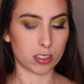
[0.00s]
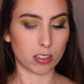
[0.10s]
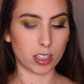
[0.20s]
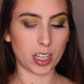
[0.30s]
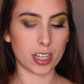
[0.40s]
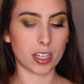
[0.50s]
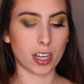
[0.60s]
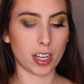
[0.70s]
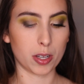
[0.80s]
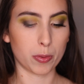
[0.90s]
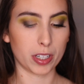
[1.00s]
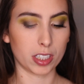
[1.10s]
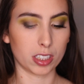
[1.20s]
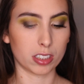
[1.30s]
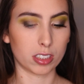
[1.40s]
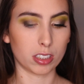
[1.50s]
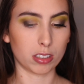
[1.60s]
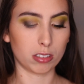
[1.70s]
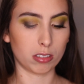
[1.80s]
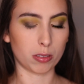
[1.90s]
So then I went
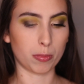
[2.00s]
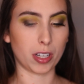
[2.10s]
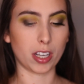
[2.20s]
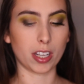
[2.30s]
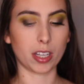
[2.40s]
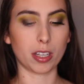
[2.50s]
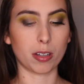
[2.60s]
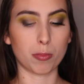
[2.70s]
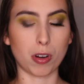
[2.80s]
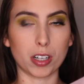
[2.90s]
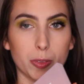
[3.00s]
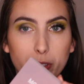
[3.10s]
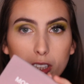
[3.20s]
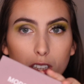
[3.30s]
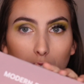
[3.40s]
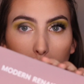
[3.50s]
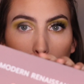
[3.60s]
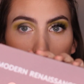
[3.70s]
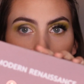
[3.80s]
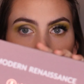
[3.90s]
into my Modern Renaissance
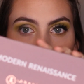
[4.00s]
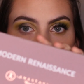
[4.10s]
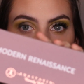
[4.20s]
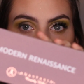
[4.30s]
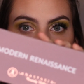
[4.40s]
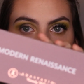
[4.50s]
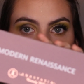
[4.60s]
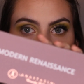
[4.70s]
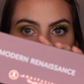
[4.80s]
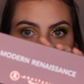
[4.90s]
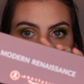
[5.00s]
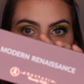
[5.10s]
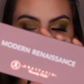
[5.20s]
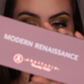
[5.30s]
palette by Anastasia